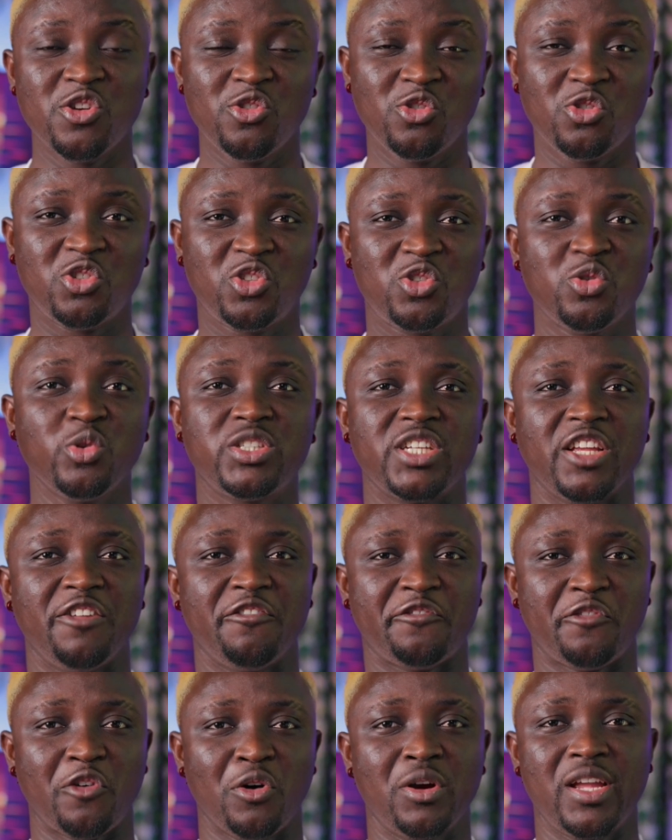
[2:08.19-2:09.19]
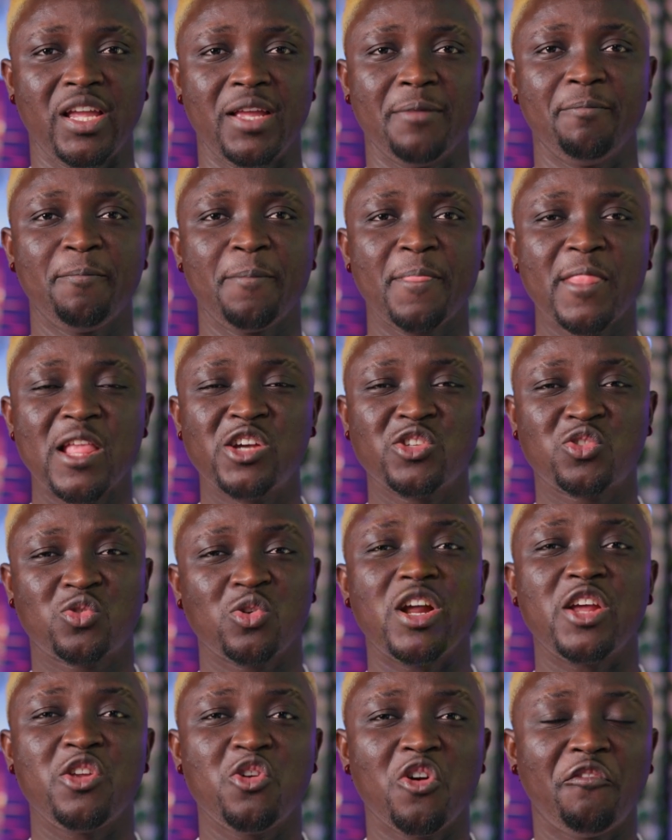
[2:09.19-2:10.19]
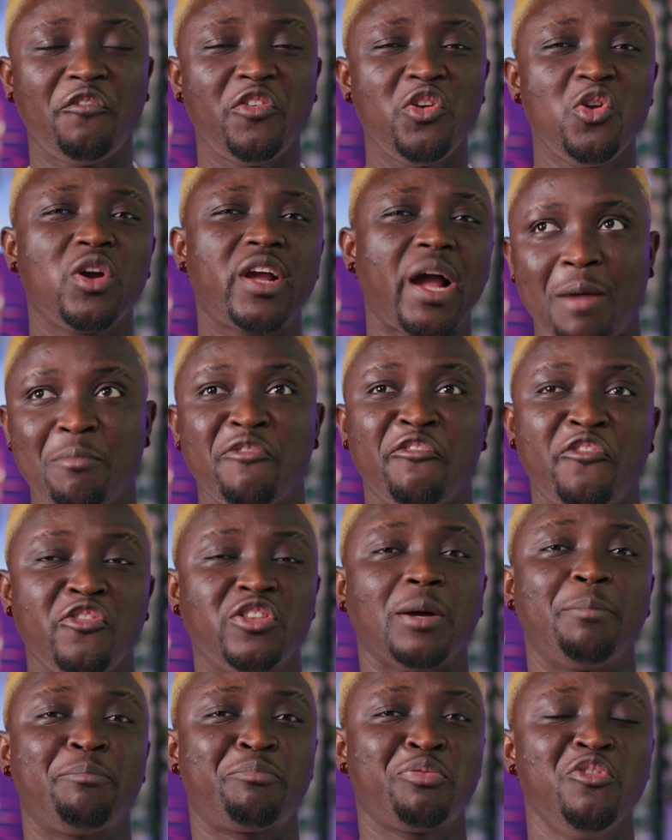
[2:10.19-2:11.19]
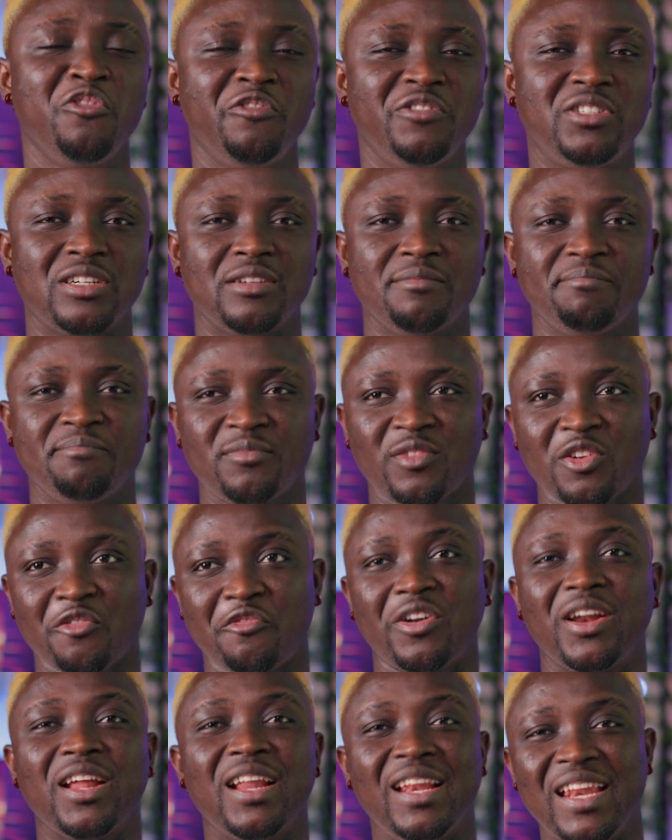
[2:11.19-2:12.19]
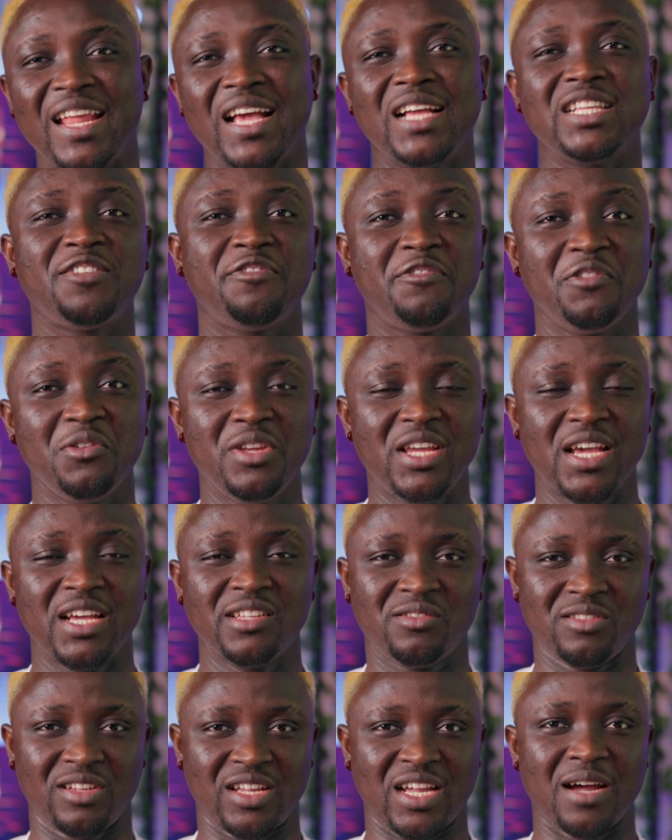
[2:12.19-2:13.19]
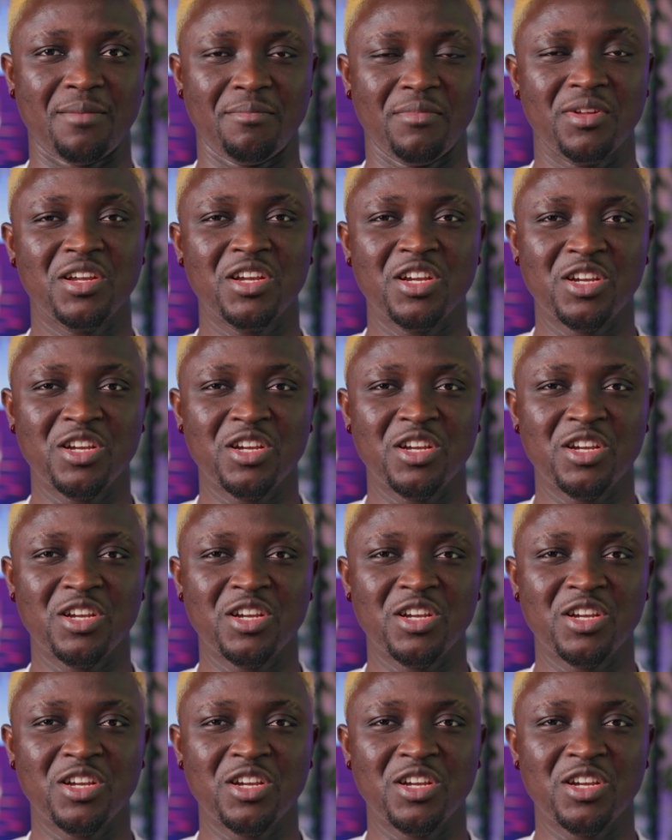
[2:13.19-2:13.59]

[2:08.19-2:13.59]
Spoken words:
you shoot in 4K so that your video can be future proofed for the next few years to come.